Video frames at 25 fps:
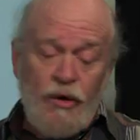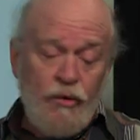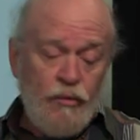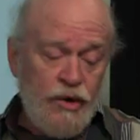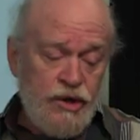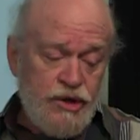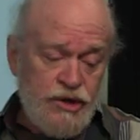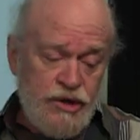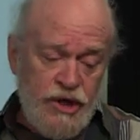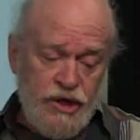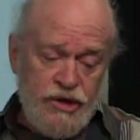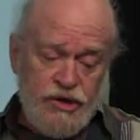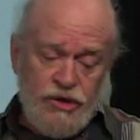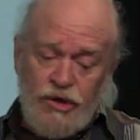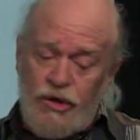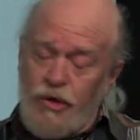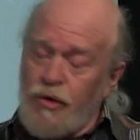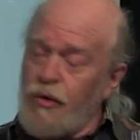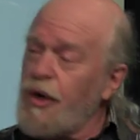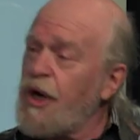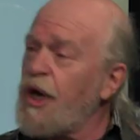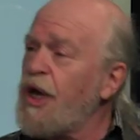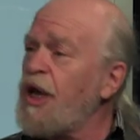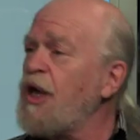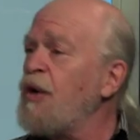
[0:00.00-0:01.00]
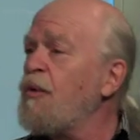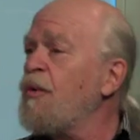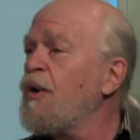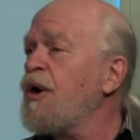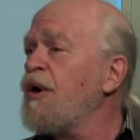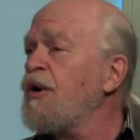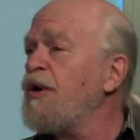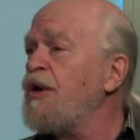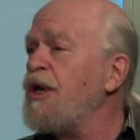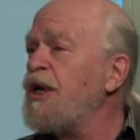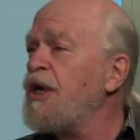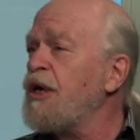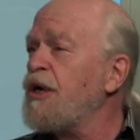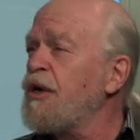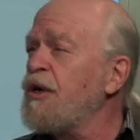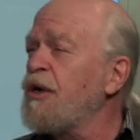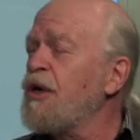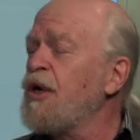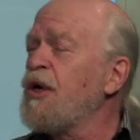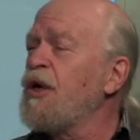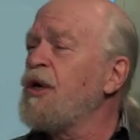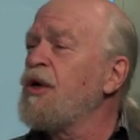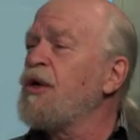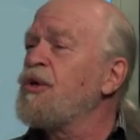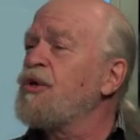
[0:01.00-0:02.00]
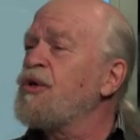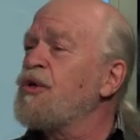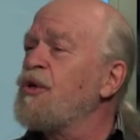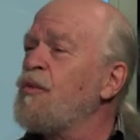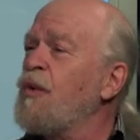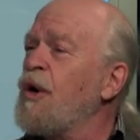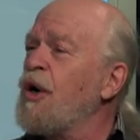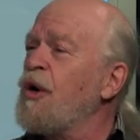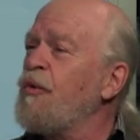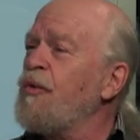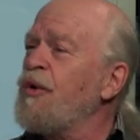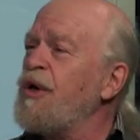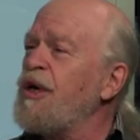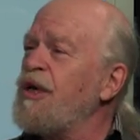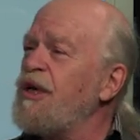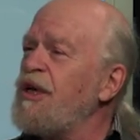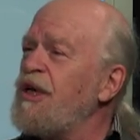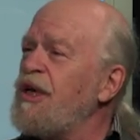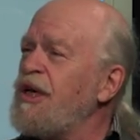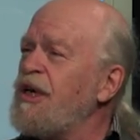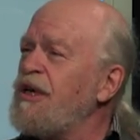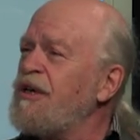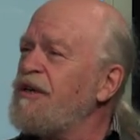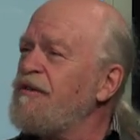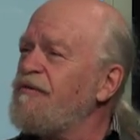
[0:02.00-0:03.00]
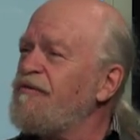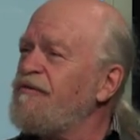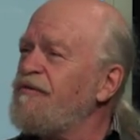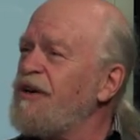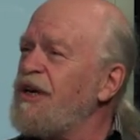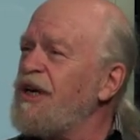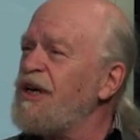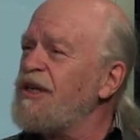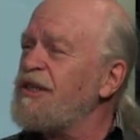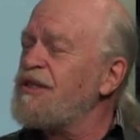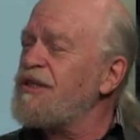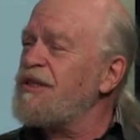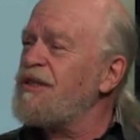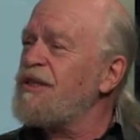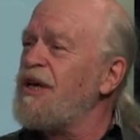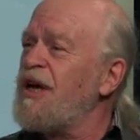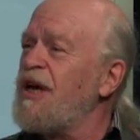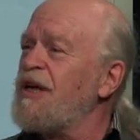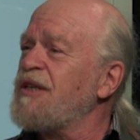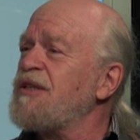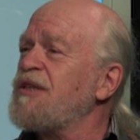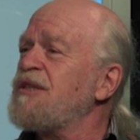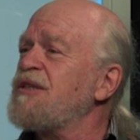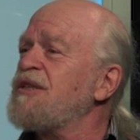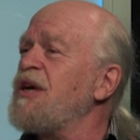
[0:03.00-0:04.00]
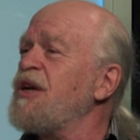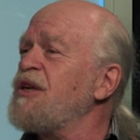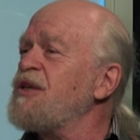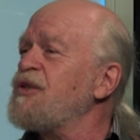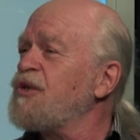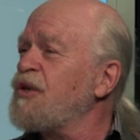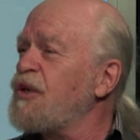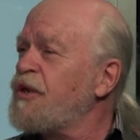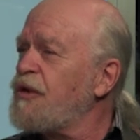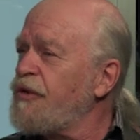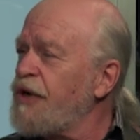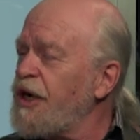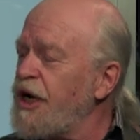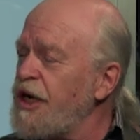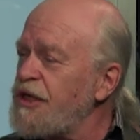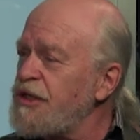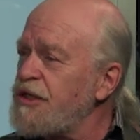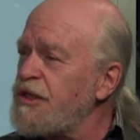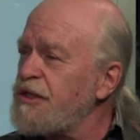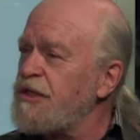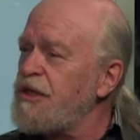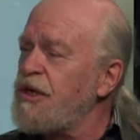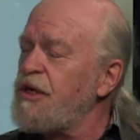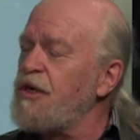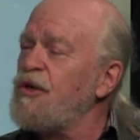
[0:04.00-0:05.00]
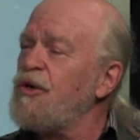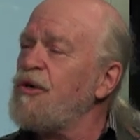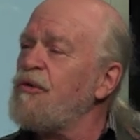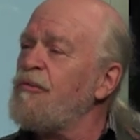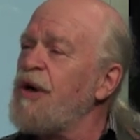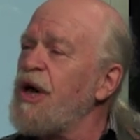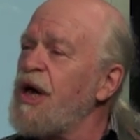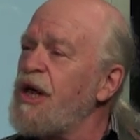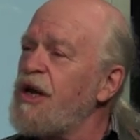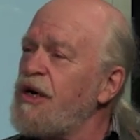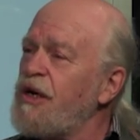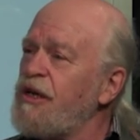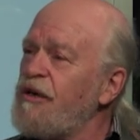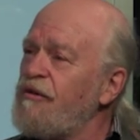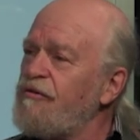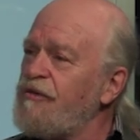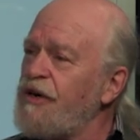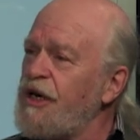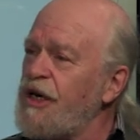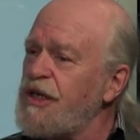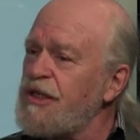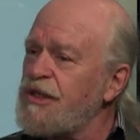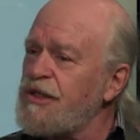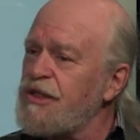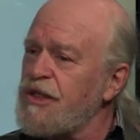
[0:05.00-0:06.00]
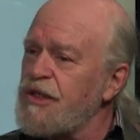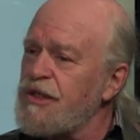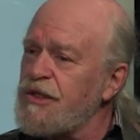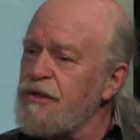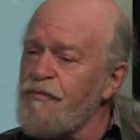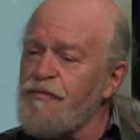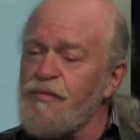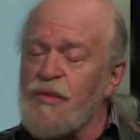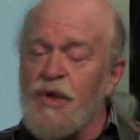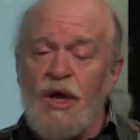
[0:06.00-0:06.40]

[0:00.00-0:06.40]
which doesn't go anywhere near to what we need to face the existential crisis that humanity faces,